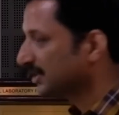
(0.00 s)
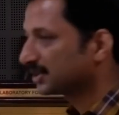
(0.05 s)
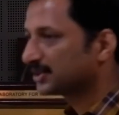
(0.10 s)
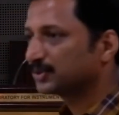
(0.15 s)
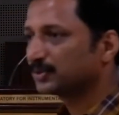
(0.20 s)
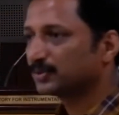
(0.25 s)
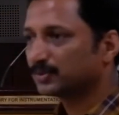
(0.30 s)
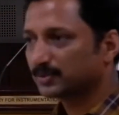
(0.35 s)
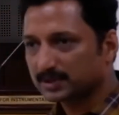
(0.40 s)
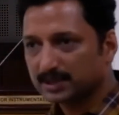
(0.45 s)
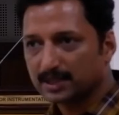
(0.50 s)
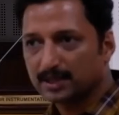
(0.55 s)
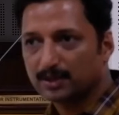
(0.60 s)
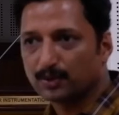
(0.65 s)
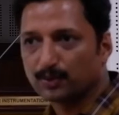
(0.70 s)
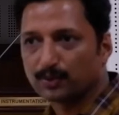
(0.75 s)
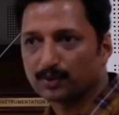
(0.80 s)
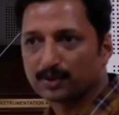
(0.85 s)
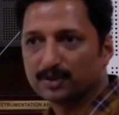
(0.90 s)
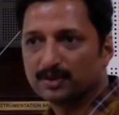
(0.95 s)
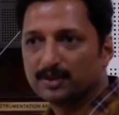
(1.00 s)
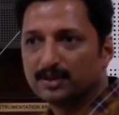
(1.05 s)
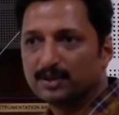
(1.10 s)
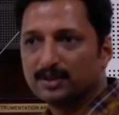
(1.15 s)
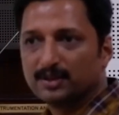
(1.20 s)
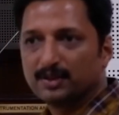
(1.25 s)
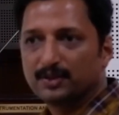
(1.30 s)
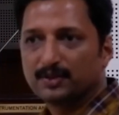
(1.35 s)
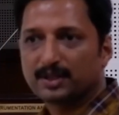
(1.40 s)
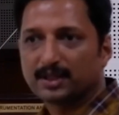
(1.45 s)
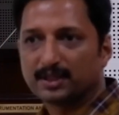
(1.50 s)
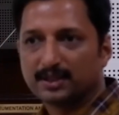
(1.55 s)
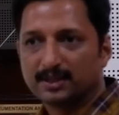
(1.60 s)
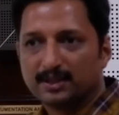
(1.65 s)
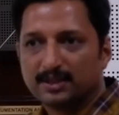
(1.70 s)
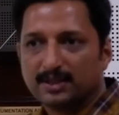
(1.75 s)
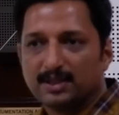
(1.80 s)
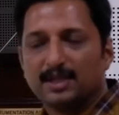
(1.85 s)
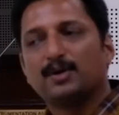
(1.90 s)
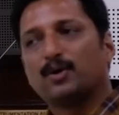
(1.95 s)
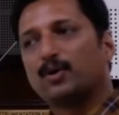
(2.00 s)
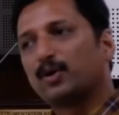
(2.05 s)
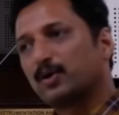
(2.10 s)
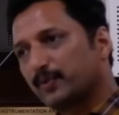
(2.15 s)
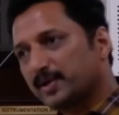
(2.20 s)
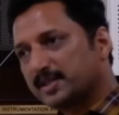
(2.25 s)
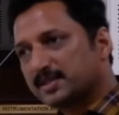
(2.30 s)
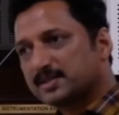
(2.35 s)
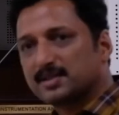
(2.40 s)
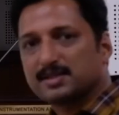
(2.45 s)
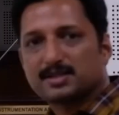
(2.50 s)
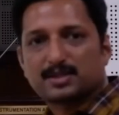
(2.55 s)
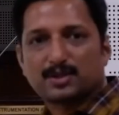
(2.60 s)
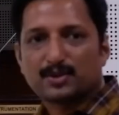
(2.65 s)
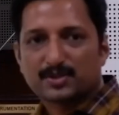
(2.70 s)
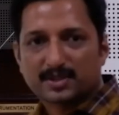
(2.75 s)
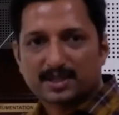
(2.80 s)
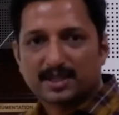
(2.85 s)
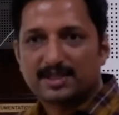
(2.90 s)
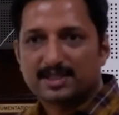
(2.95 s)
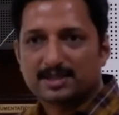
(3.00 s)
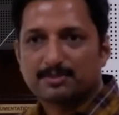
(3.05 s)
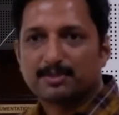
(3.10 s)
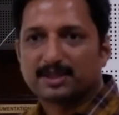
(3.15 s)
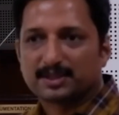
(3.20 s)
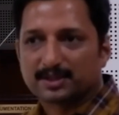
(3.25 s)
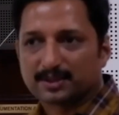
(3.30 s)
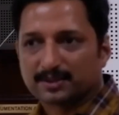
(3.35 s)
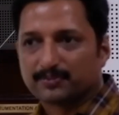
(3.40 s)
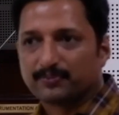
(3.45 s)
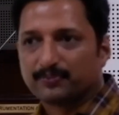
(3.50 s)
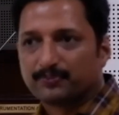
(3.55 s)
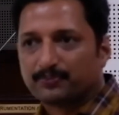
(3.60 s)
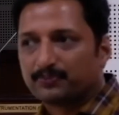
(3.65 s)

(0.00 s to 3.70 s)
then to scan over. Okay, always slow scan is better.